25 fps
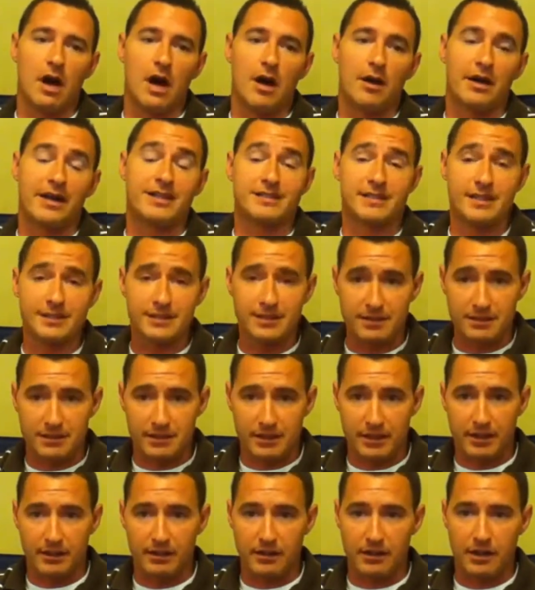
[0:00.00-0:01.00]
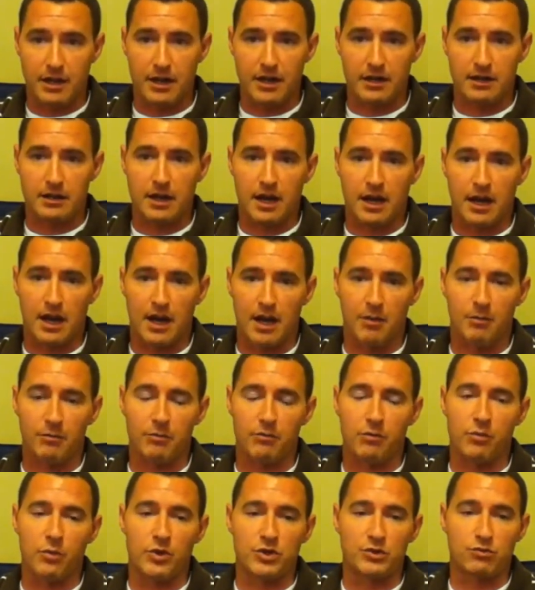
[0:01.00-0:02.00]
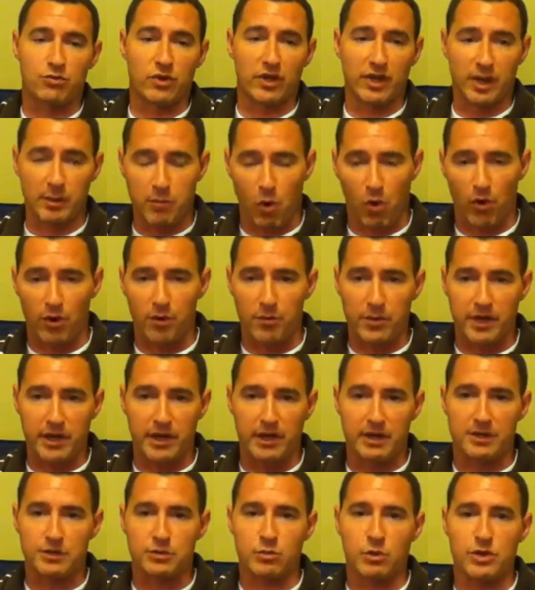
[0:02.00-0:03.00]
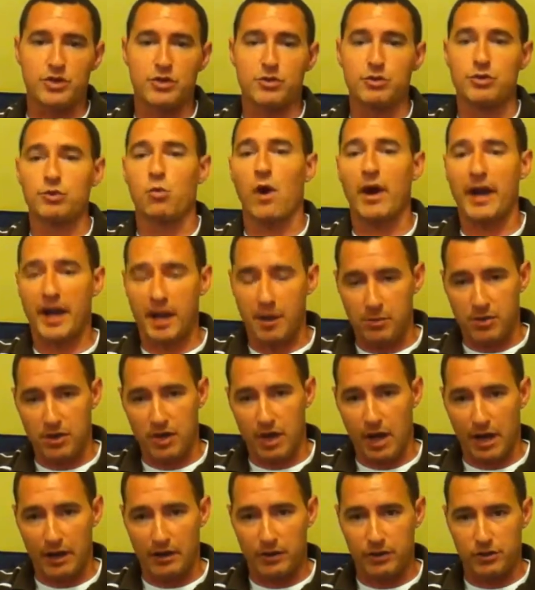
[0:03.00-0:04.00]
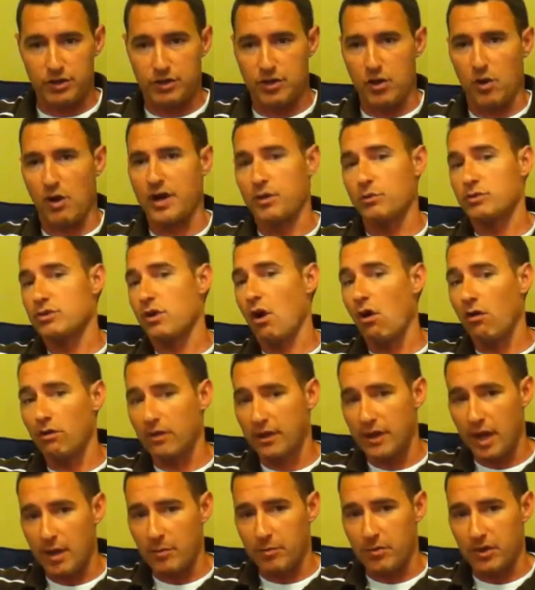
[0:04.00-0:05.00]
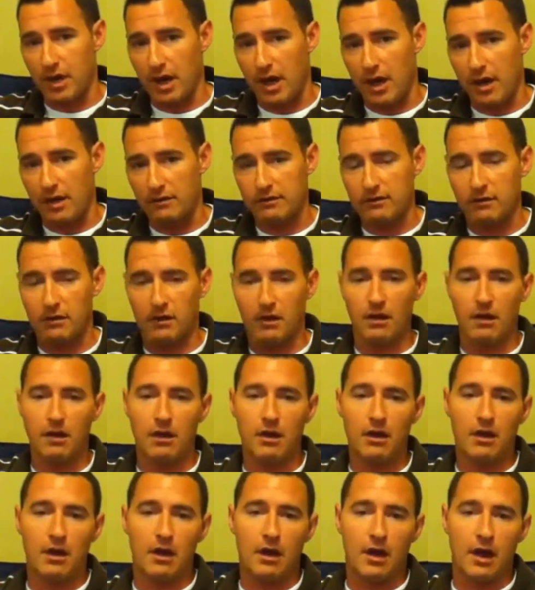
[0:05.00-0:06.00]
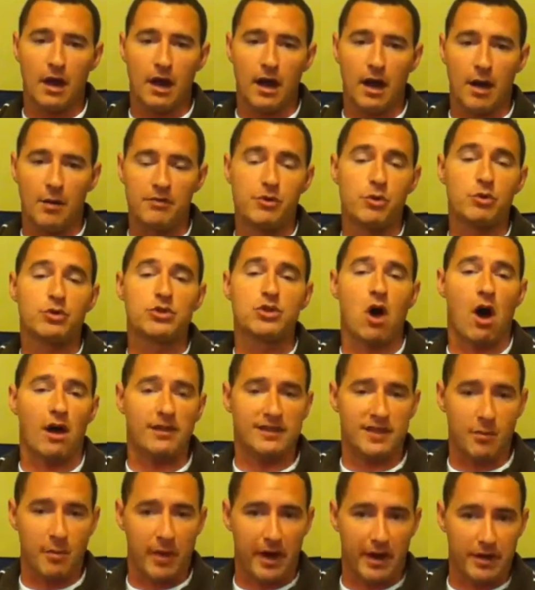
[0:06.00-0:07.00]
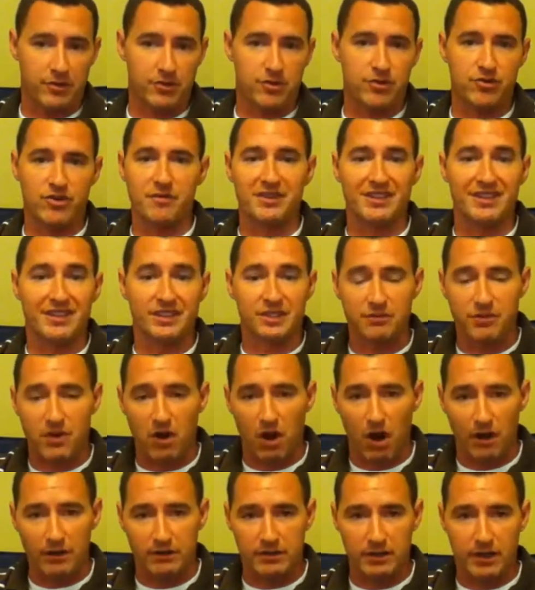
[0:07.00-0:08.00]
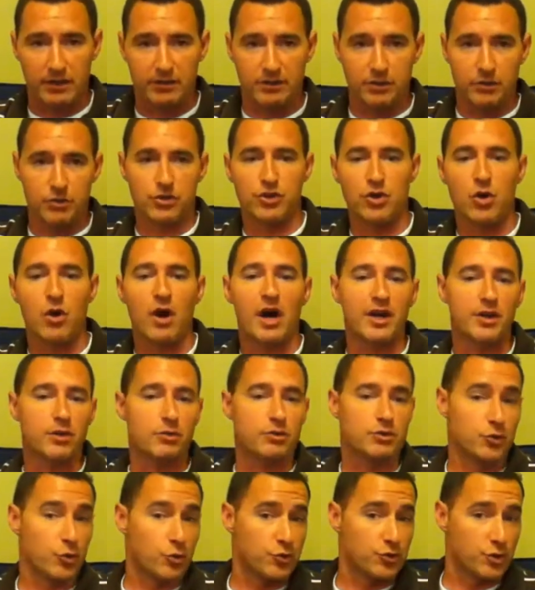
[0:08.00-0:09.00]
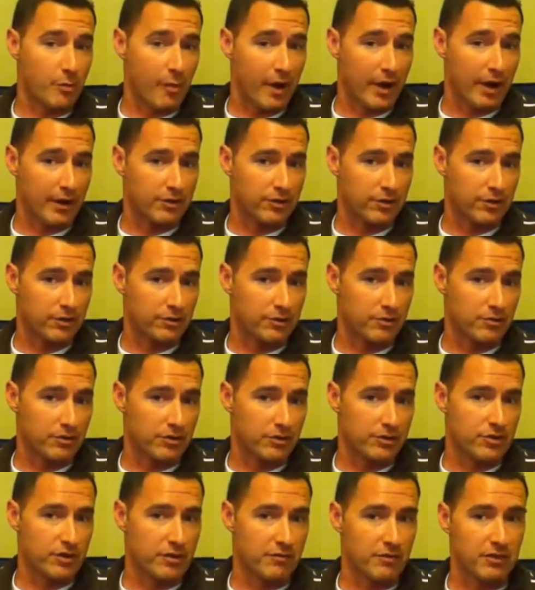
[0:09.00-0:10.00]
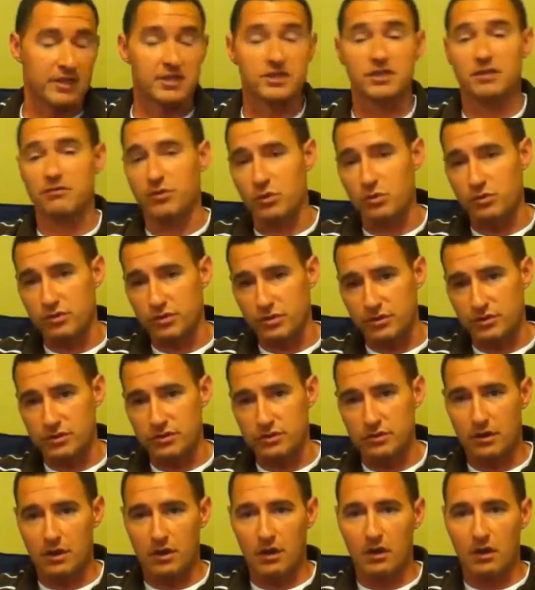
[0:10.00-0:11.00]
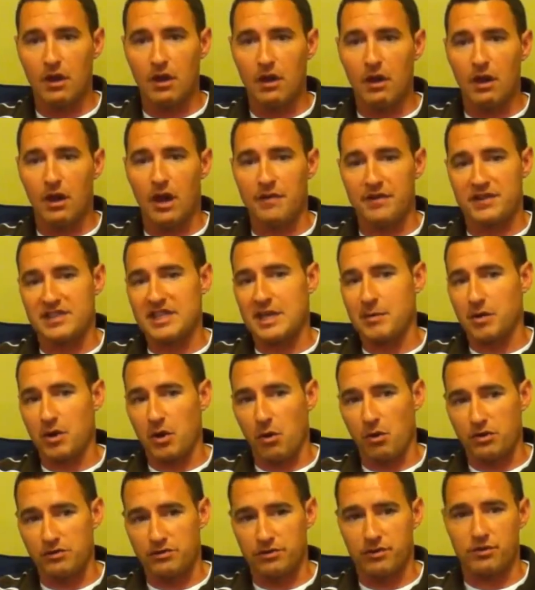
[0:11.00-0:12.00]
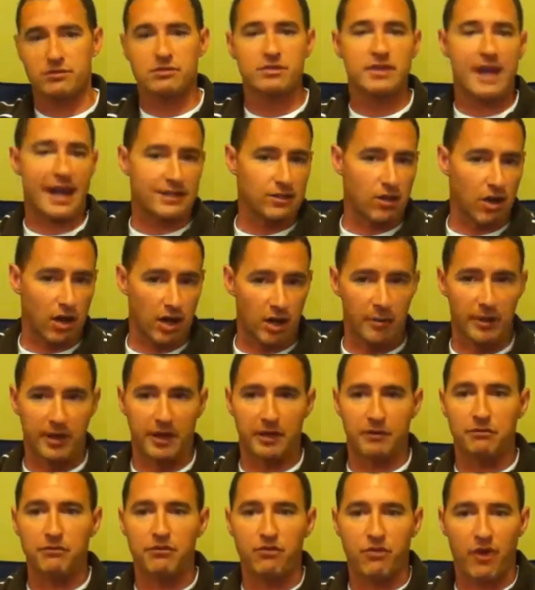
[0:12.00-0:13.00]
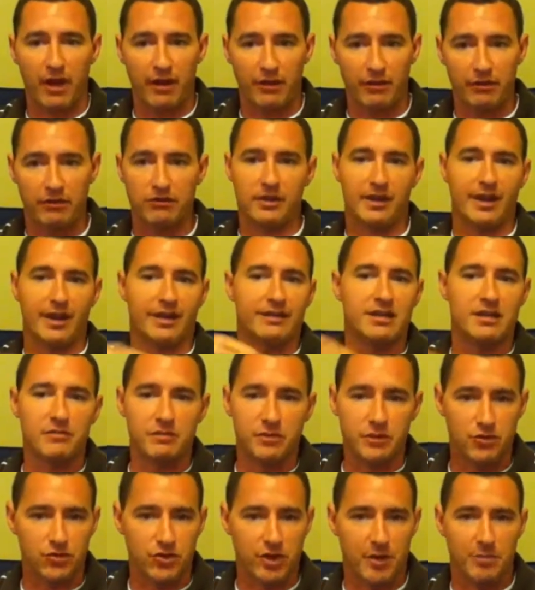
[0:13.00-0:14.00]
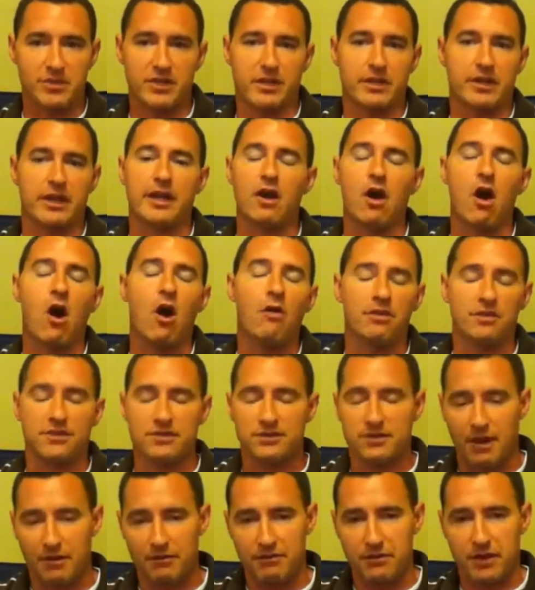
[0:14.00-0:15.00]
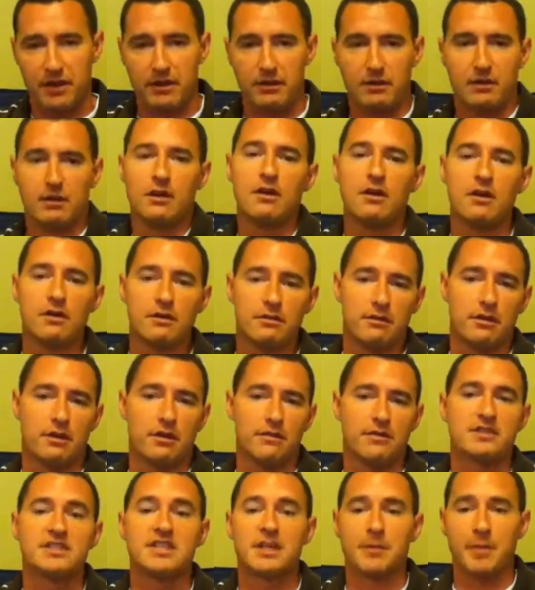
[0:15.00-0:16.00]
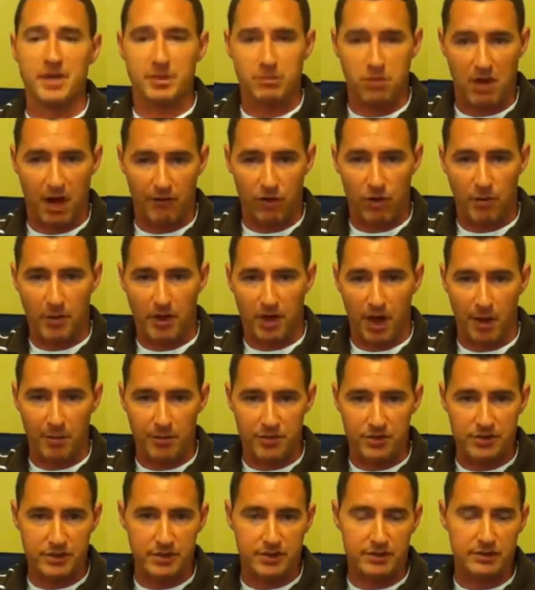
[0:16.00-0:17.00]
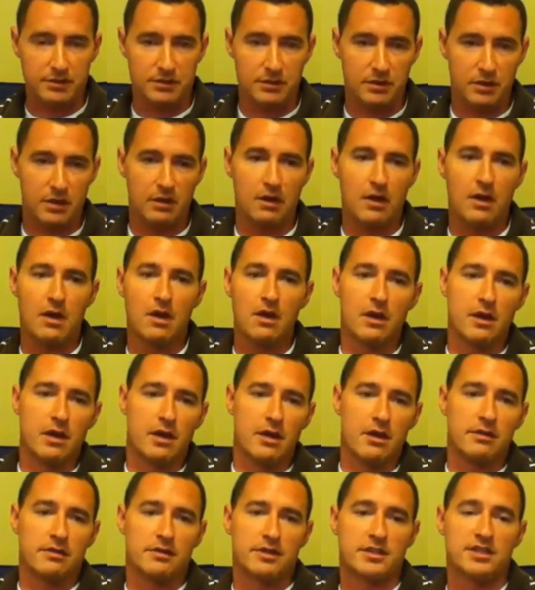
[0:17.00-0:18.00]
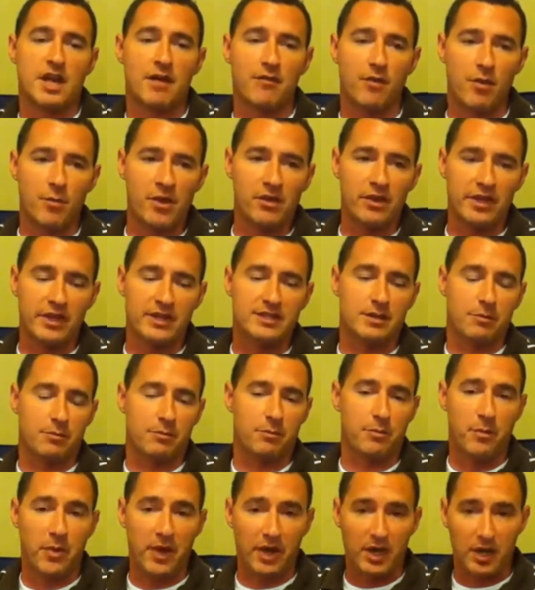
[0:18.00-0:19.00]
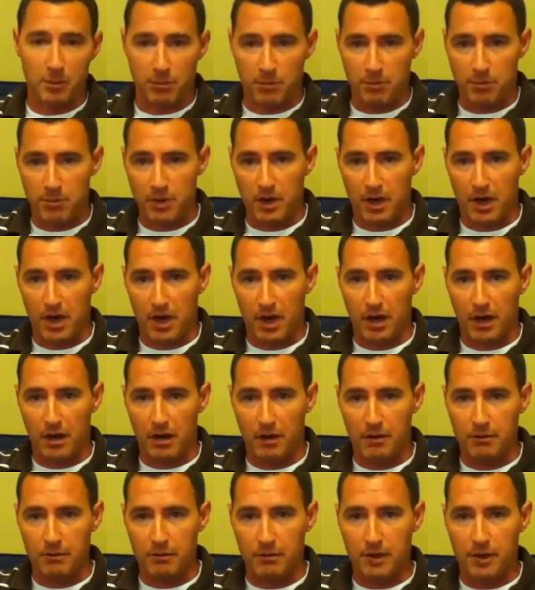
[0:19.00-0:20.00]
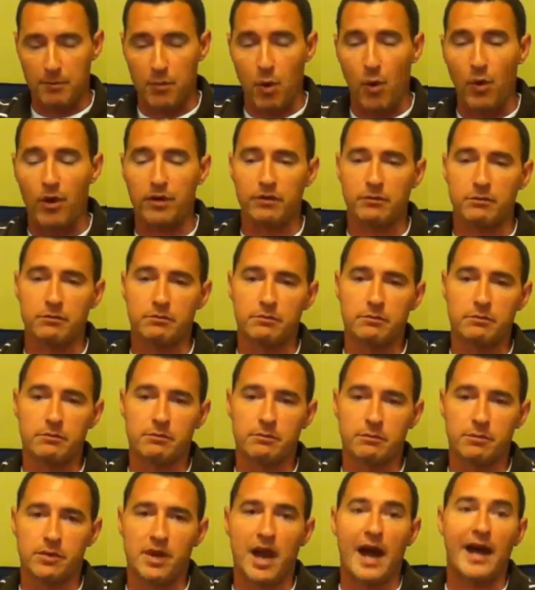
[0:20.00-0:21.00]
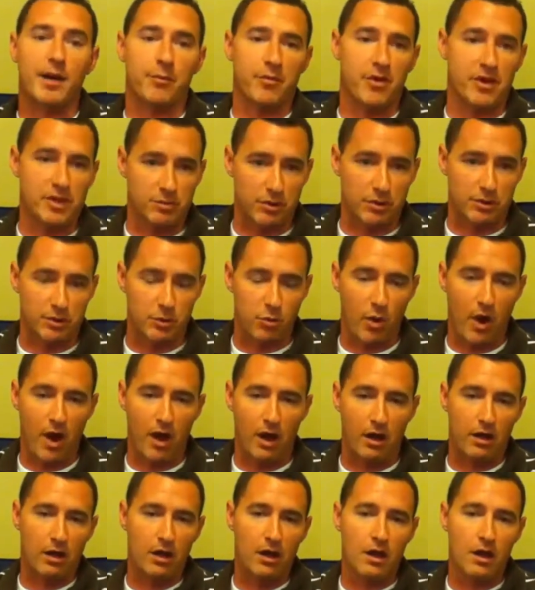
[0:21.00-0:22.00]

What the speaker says: Consistency was really important because once you use one API, you should know how to use all the APIs. If you use Content Manager to retrieve a list of content, you should know how to use User Manager to retrieve a list of users. And the same goes for taxonomy and friends and activity streams and all the stuff that the CMS platform encompasses. Discoverability is a big, important guiding principle as well,